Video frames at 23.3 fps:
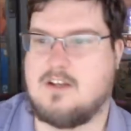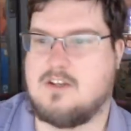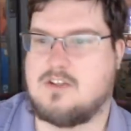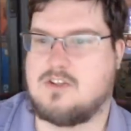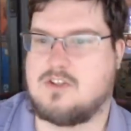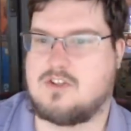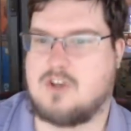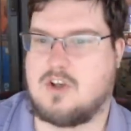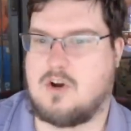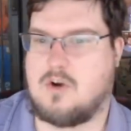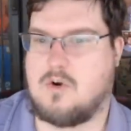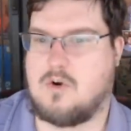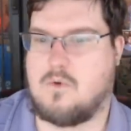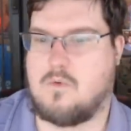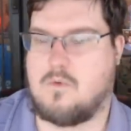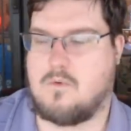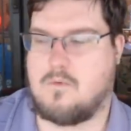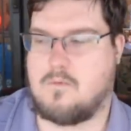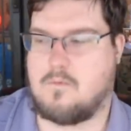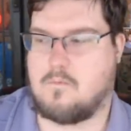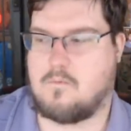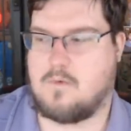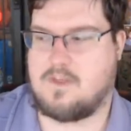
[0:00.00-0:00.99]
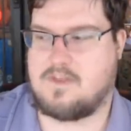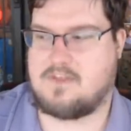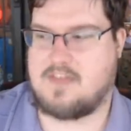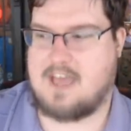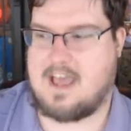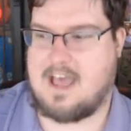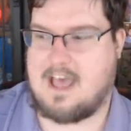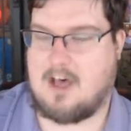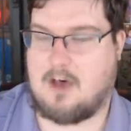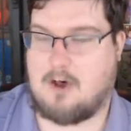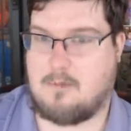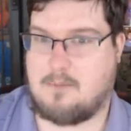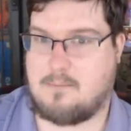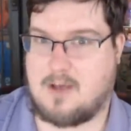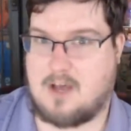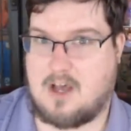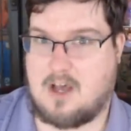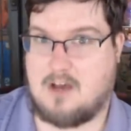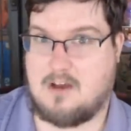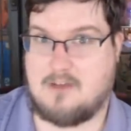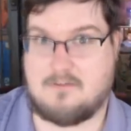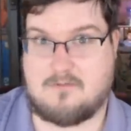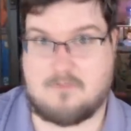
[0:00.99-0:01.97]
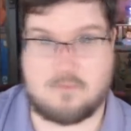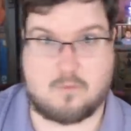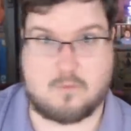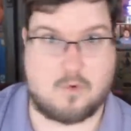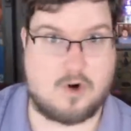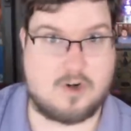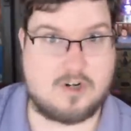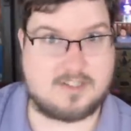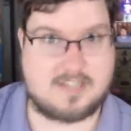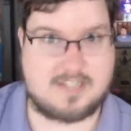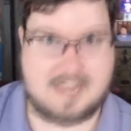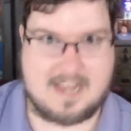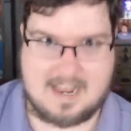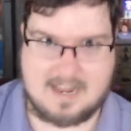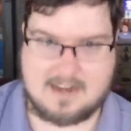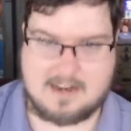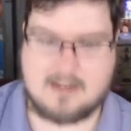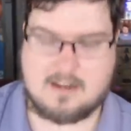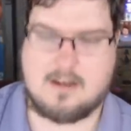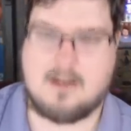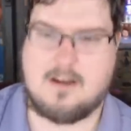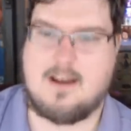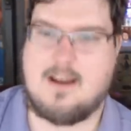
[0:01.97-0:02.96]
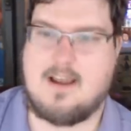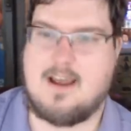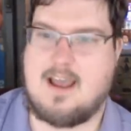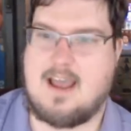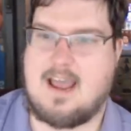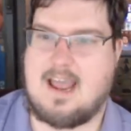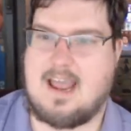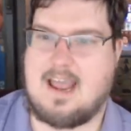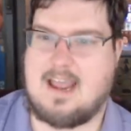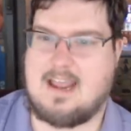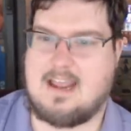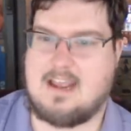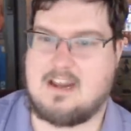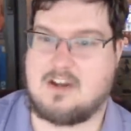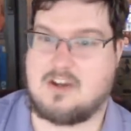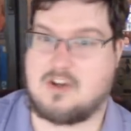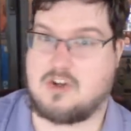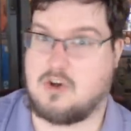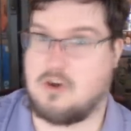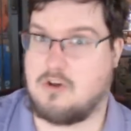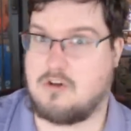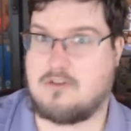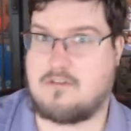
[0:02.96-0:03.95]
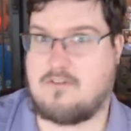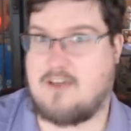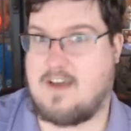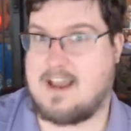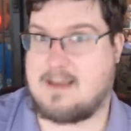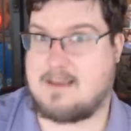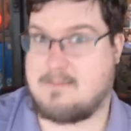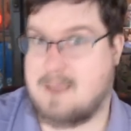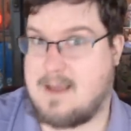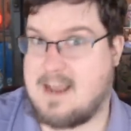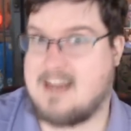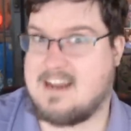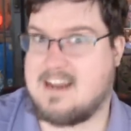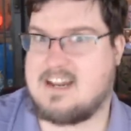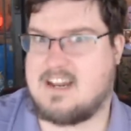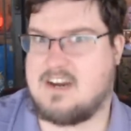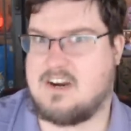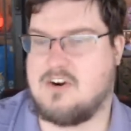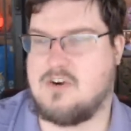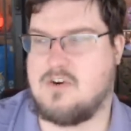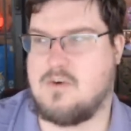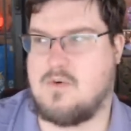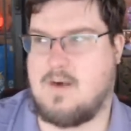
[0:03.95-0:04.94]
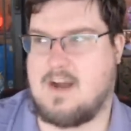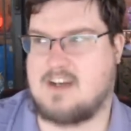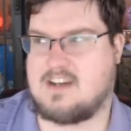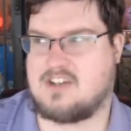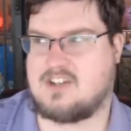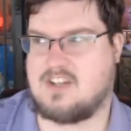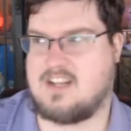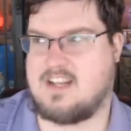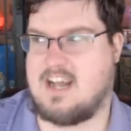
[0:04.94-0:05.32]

So with the help of Waaagh and Golgfag Maneater, who actually